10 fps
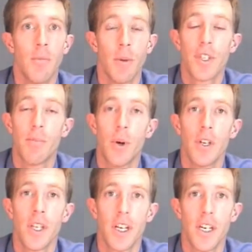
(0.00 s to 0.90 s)
Most
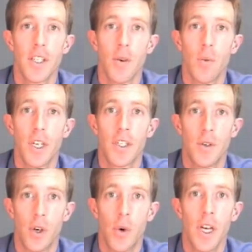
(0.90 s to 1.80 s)
importantly, it also works
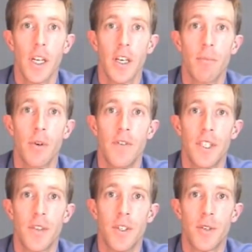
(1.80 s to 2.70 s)
to quickly improve a
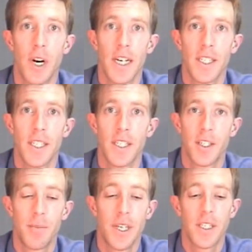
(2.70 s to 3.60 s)
student's
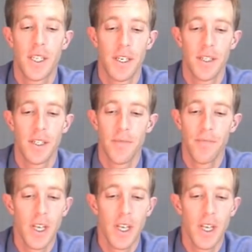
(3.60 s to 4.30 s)
processing speed skills.